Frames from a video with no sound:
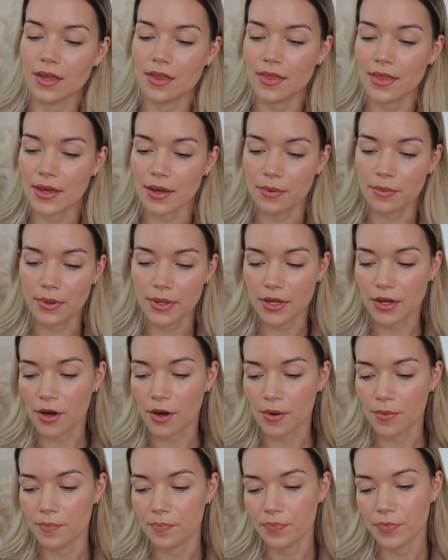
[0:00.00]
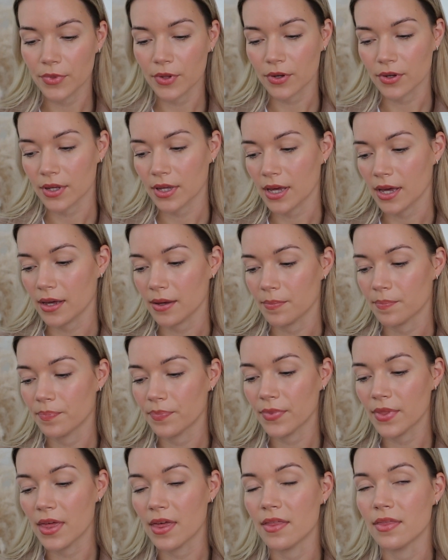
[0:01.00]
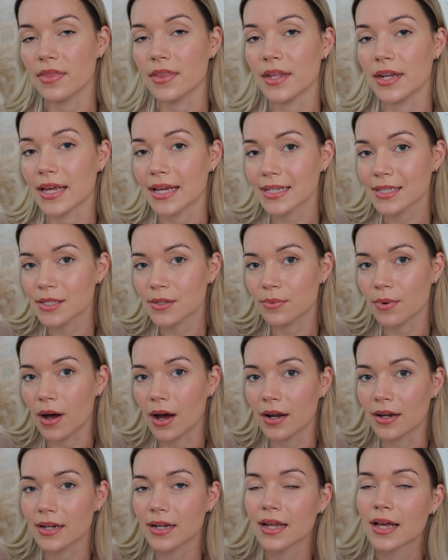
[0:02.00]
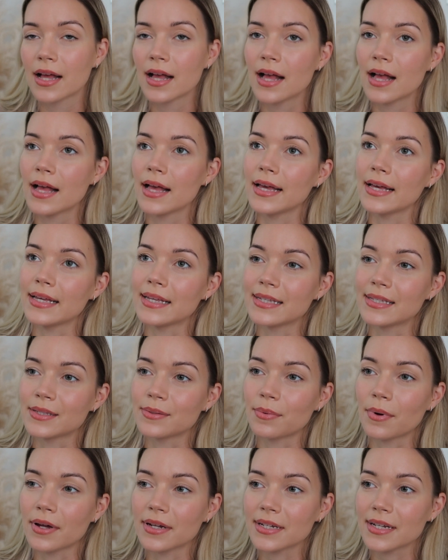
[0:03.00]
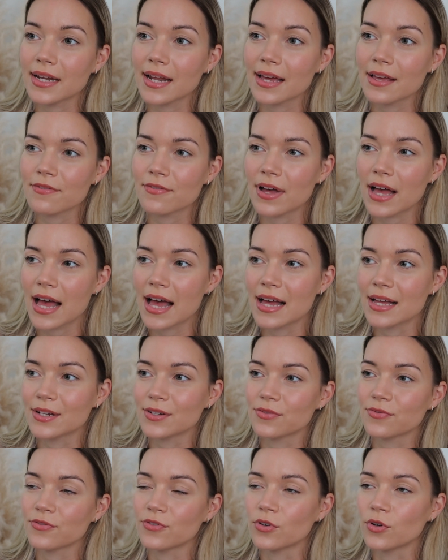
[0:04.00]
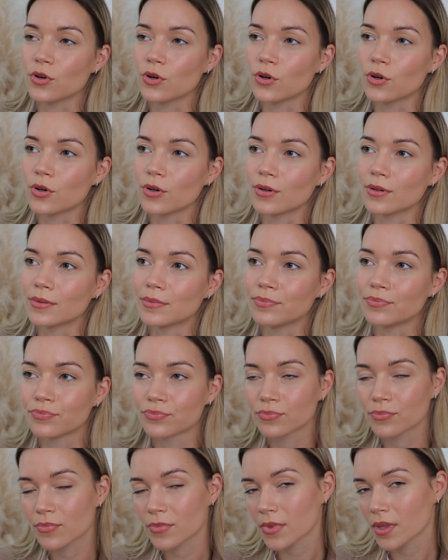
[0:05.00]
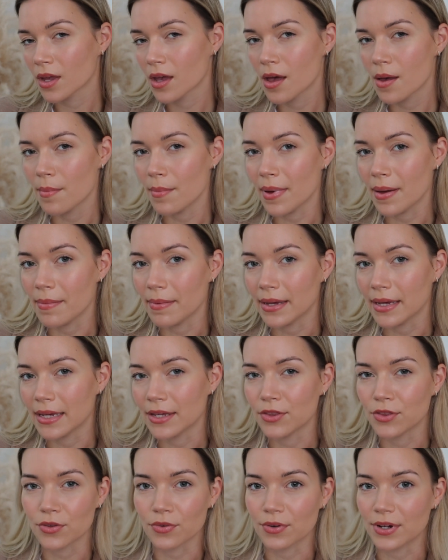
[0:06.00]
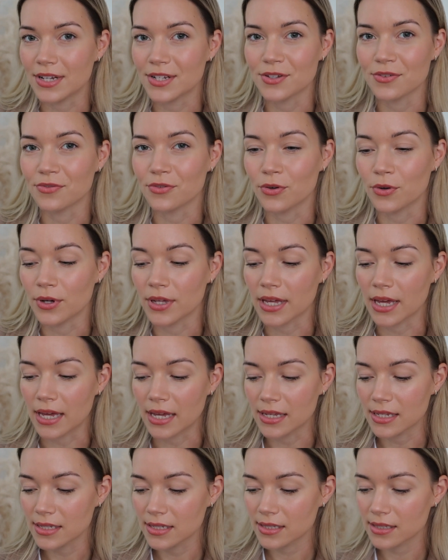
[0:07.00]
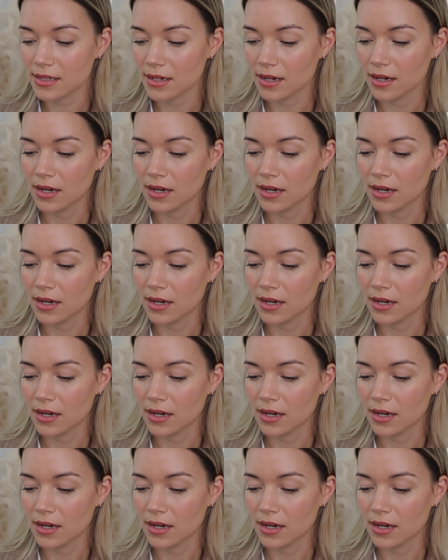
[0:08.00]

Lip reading: There we go. Okay, then the next one is one that I've had for maybe 3 to 4 years.